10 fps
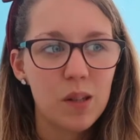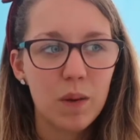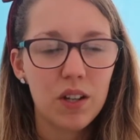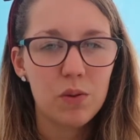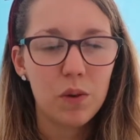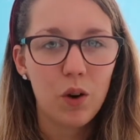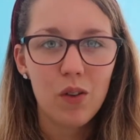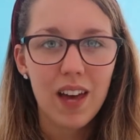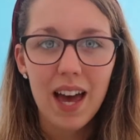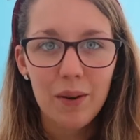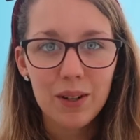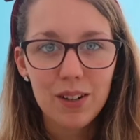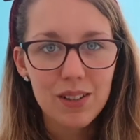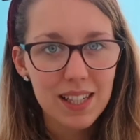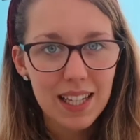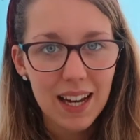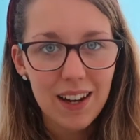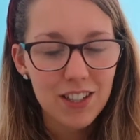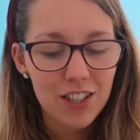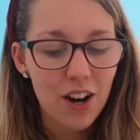because we're not there, we don't see it.
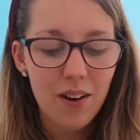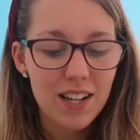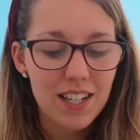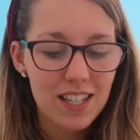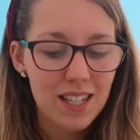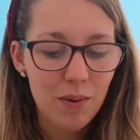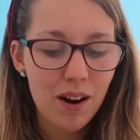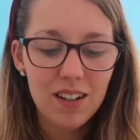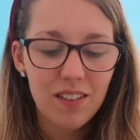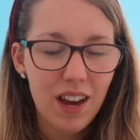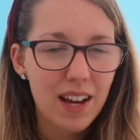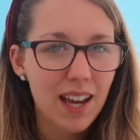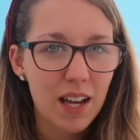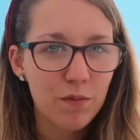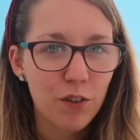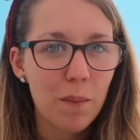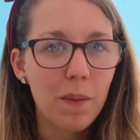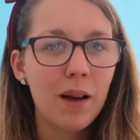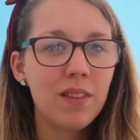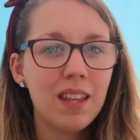I don't know. I didn't see where any of that came from,
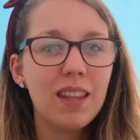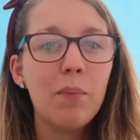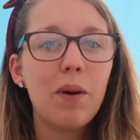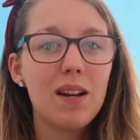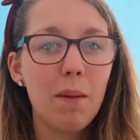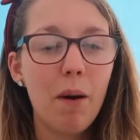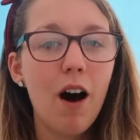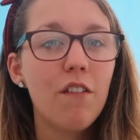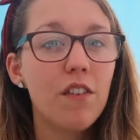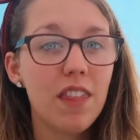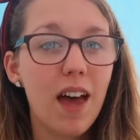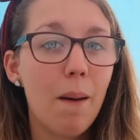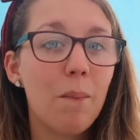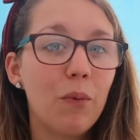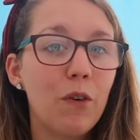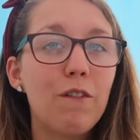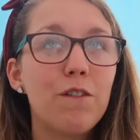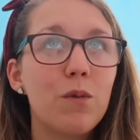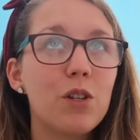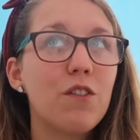but I think the break apart for them were,
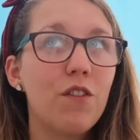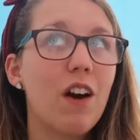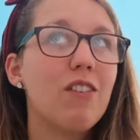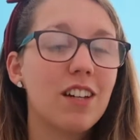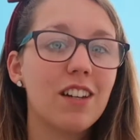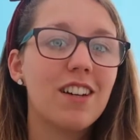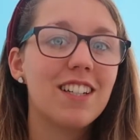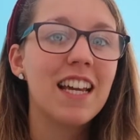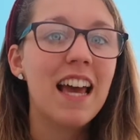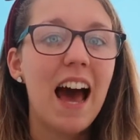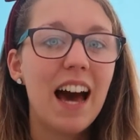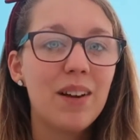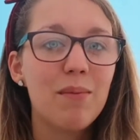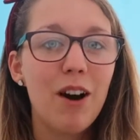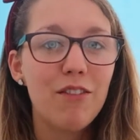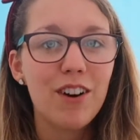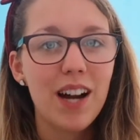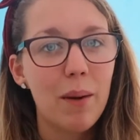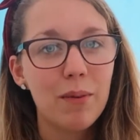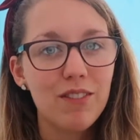was very good. And I'm now
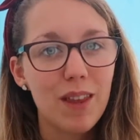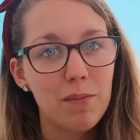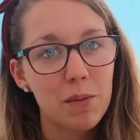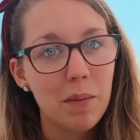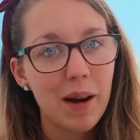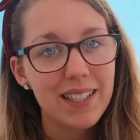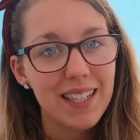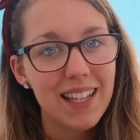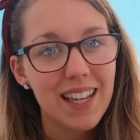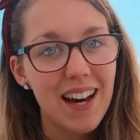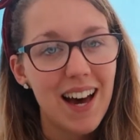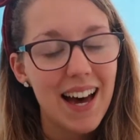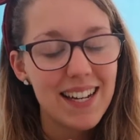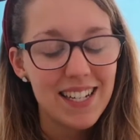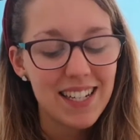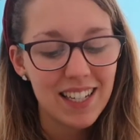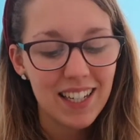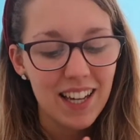very happy for them to be back together. And